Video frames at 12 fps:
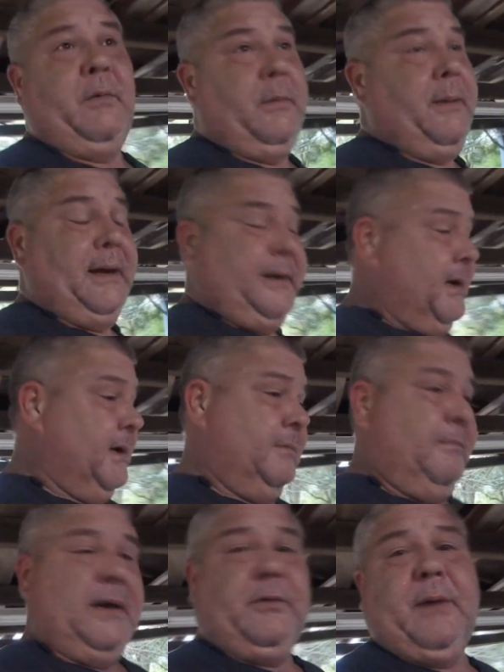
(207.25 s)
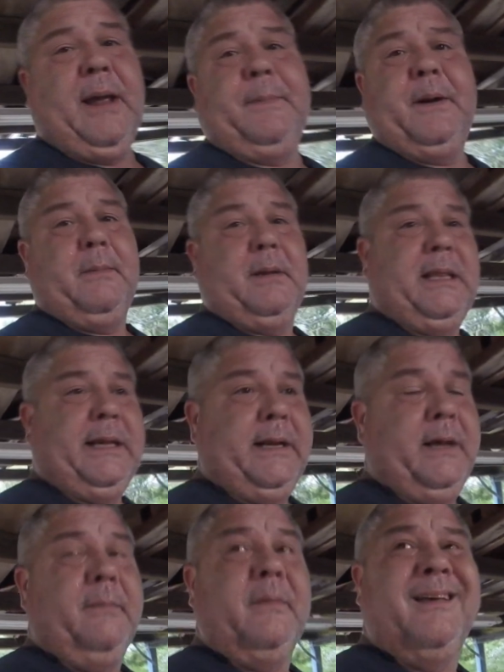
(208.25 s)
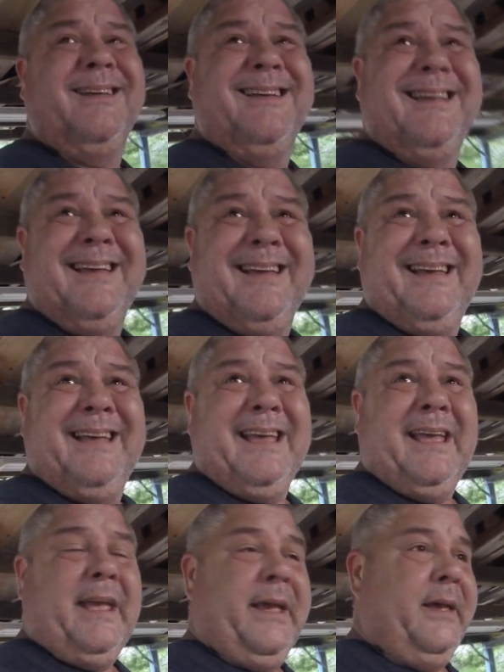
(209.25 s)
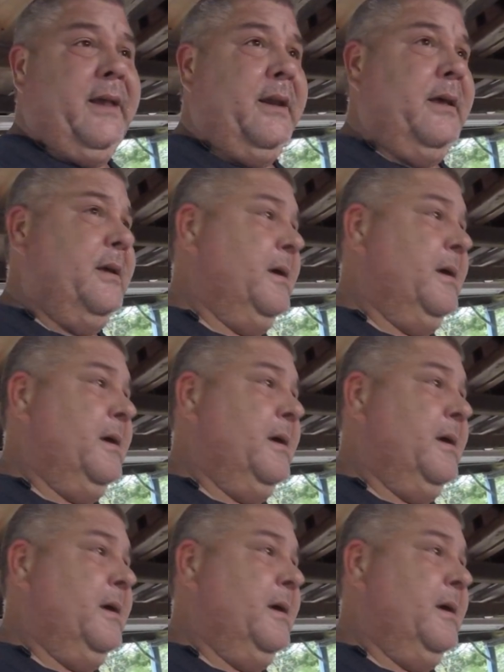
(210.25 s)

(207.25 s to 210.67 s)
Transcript: We're about done. About to wrap it up and clean up. And